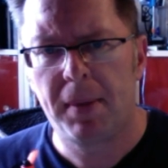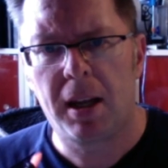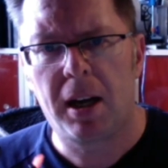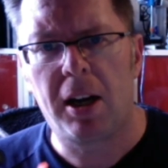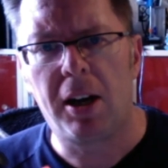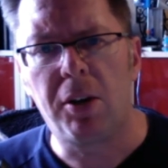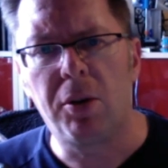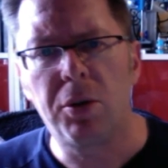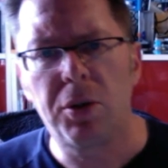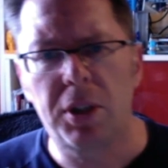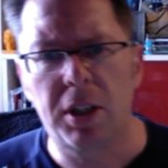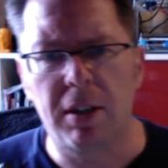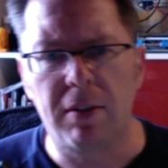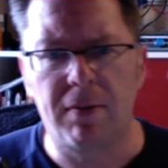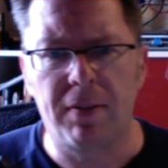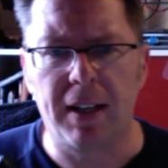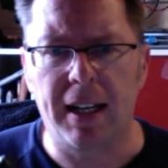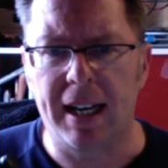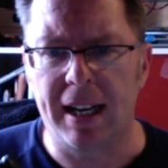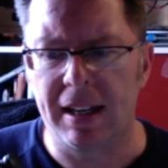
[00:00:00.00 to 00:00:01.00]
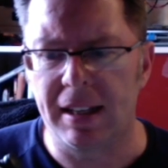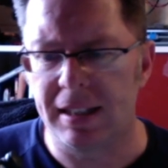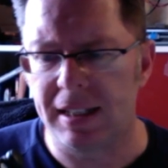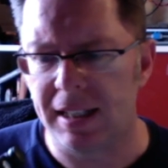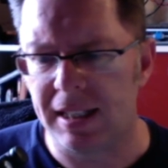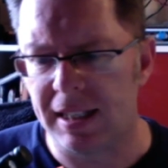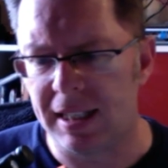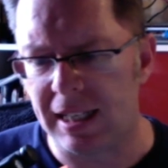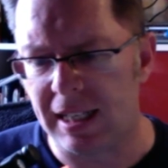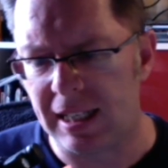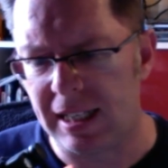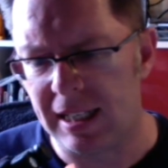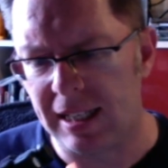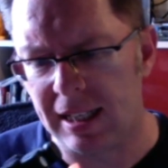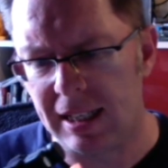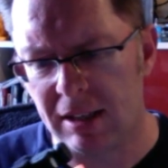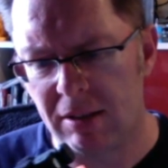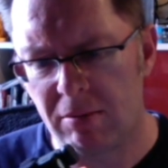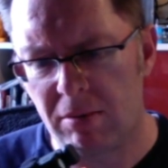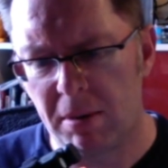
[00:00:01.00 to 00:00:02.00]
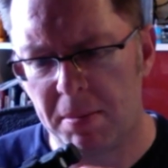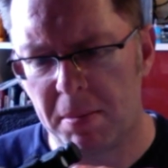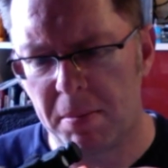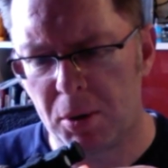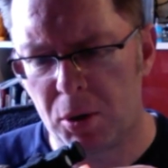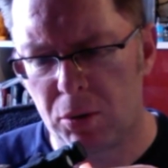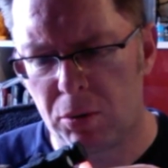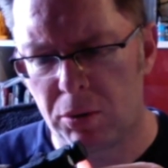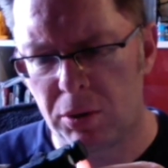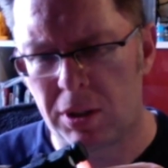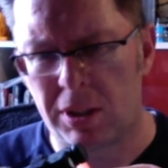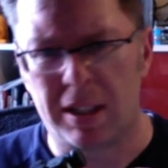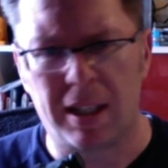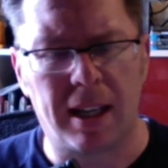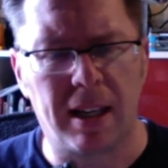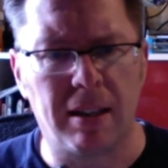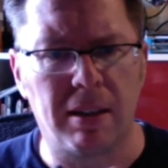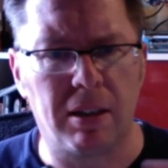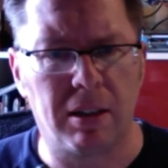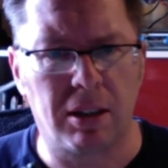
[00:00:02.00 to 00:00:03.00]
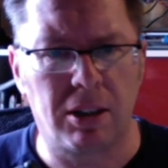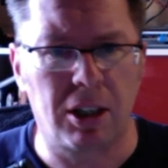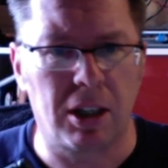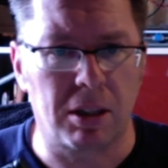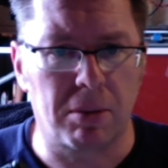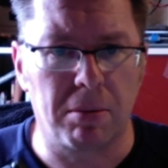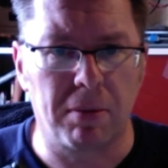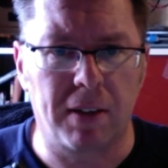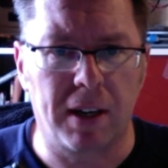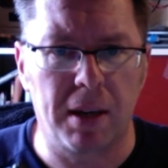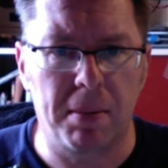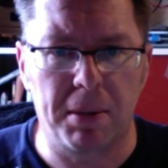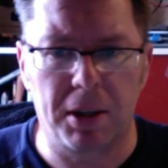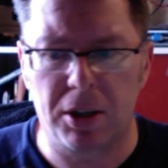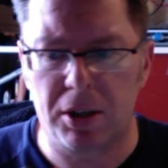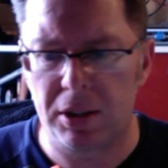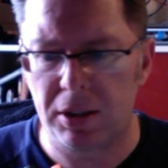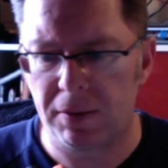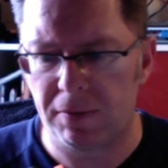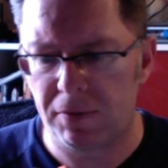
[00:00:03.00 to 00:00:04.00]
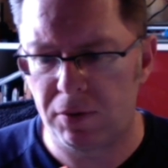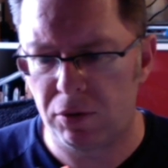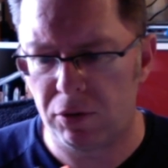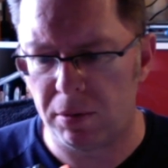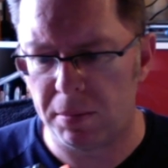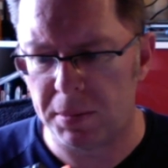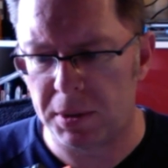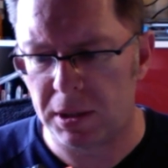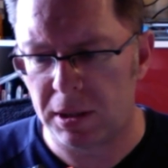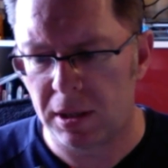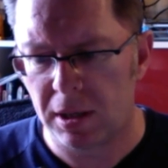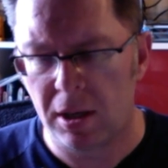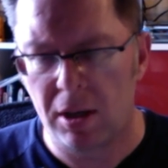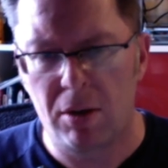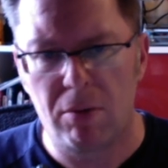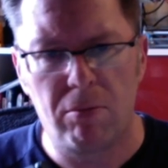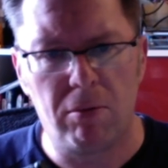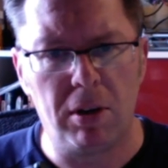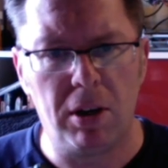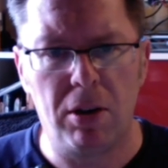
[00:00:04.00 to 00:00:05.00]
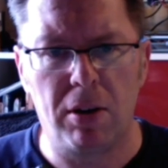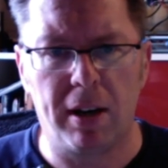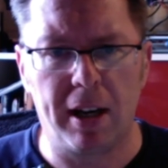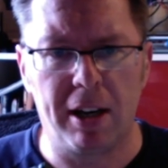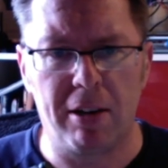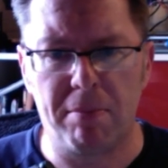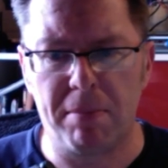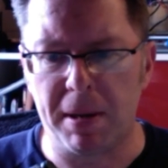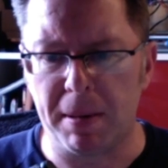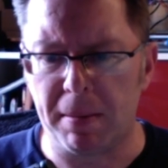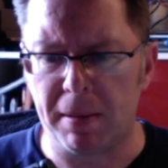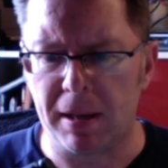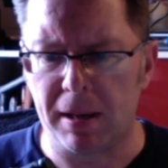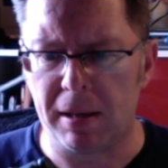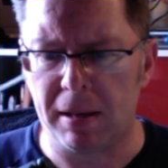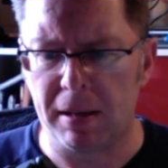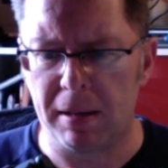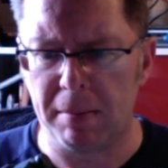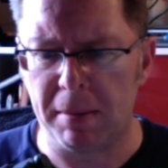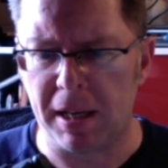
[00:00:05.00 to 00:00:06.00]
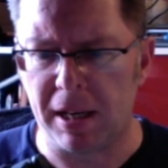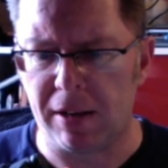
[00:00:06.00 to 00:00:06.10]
I also figured out that the rubber balls, and checked with a couple of guys on forums, were not helping me.